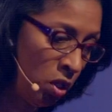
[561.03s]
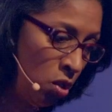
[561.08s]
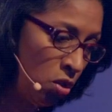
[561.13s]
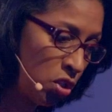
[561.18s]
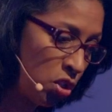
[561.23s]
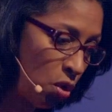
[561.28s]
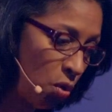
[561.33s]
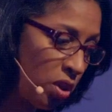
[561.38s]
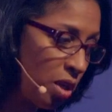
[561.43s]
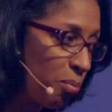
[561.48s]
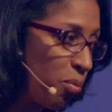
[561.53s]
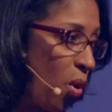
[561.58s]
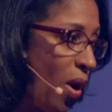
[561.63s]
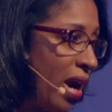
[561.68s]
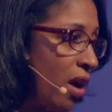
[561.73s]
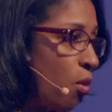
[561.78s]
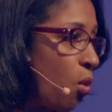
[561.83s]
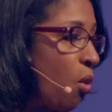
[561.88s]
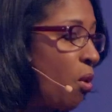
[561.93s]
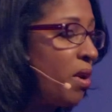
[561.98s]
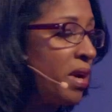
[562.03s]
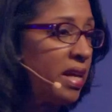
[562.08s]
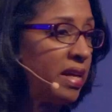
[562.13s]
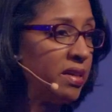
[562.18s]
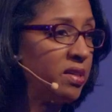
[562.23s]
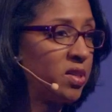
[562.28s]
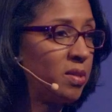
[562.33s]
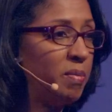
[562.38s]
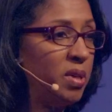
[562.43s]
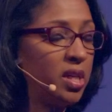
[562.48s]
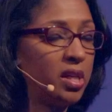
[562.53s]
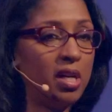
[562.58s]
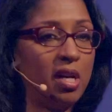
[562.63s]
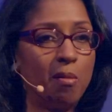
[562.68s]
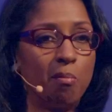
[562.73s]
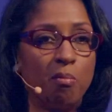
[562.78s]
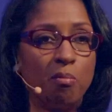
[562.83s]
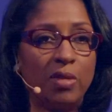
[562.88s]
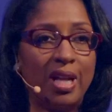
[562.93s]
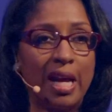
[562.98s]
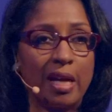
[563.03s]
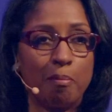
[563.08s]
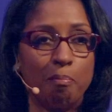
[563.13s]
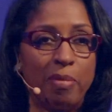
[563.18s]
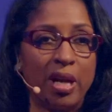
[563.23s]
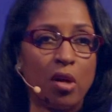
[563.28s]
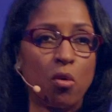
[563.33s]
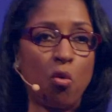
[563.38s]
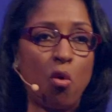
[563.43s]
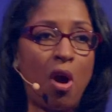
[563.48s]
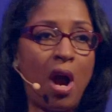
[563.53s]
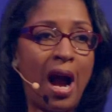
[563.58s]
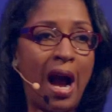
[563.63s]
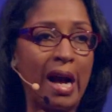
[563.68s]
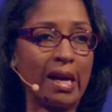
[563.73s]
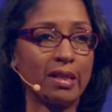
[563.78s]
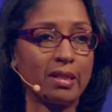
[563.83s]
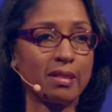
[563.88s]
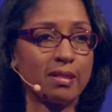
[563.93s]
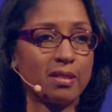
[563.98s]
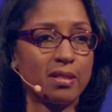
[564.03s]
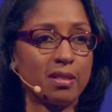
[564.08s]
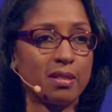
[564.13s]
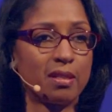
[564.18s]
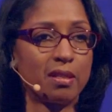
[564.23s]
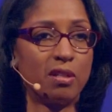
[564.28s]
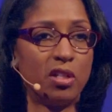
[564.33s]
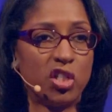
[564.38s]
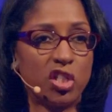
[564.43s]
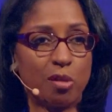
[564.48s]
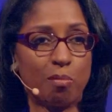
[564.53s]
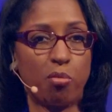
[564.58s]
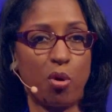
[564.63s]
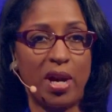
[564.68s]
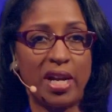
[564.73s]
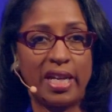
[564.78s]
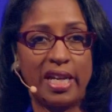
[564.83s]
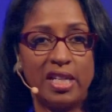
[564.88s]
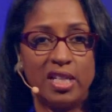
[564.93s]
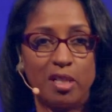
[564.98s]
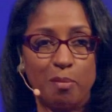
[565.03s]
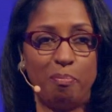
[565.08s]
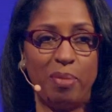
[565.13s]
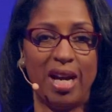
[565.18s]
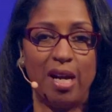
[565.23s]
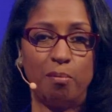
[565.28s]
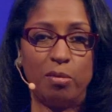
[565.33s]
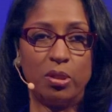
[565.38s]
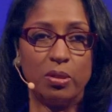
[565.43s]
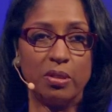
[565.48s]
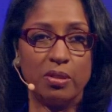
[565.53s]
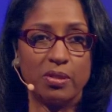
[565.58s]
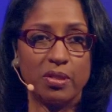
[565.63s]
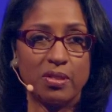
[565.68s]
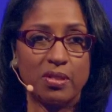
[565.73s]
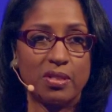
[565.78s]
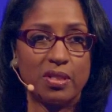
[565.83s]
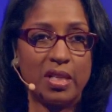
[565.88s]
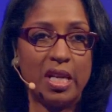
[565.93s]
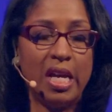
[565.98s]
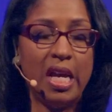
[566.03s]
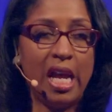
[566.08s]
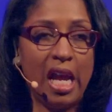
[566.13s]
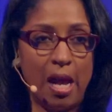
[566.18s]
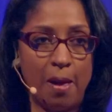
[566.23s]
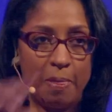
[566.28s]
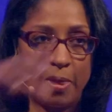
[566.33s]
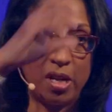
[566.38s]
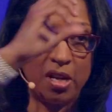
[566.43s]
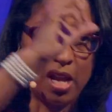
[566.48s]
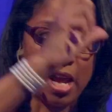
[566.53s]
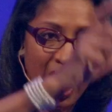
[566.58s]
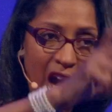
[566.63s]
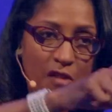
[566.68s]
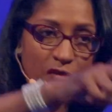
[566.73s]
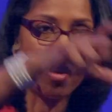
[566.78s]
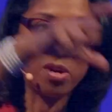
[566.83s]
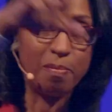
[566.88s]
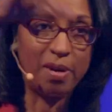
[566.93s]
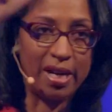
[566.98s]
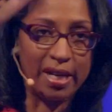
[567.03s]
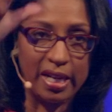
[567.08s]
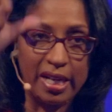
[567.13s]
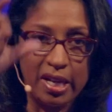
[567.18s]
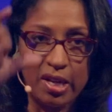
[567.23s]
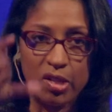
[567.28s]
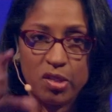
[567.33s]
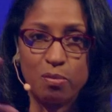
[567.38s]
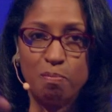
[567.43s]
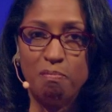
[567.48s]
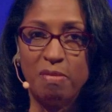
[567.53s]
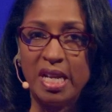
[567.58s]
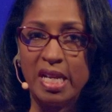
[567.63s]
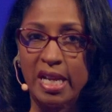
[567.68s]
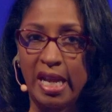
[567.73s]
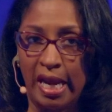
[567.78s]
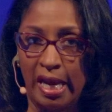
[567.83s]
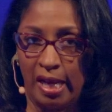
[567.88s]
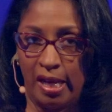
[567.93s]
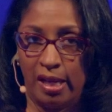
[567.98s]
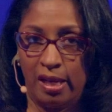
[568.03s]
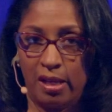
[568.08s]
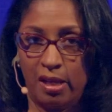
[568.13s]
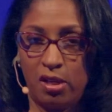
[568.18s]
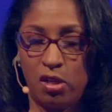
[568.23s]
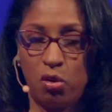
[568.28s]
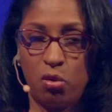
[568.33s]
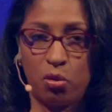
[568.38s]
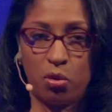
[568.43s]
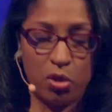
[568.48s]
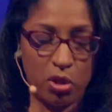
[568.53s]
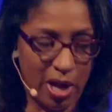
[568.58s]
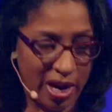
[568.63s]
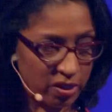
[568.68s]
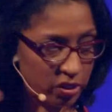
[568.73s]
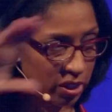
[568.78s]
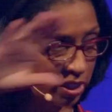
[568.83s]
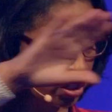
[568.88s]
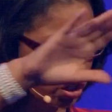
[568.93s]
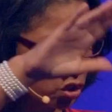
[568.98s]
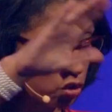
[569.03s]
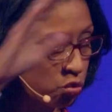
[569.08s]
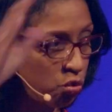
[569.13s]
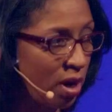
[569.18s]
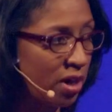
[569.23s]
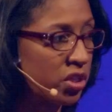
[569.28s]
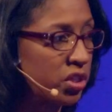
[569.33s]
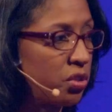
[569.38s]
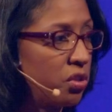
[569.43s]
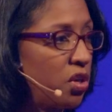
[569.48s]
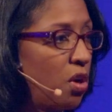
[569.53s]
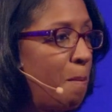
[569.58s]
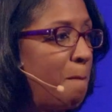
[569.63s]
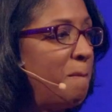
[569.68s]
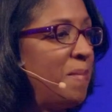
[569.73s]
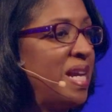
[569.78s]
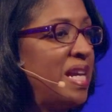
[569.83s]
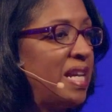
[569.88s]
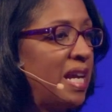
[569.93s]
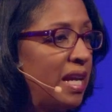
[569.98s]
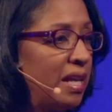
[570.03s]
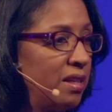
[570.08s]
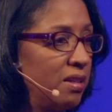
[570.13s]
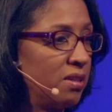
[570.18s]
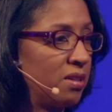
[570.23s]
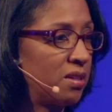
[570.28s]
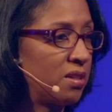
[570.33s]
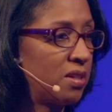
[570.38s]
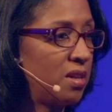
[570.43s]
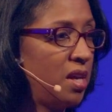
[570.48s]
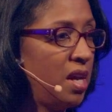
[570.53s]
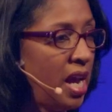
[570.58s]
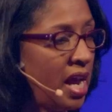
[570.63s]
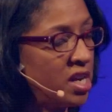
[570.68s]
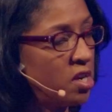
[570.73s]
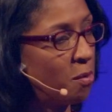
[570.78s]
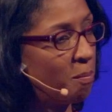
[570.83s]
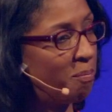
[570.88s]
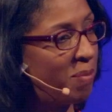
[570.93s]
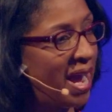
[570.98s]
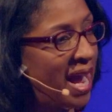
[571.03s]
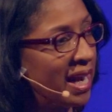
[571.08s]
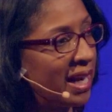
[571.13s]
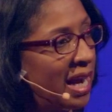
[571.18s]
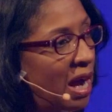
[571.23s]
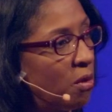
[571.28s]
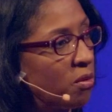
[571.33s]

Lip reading: so that priorities become like big rocks that you break into pebbles. And then everybody is meeting. You actually structure your meetings and you back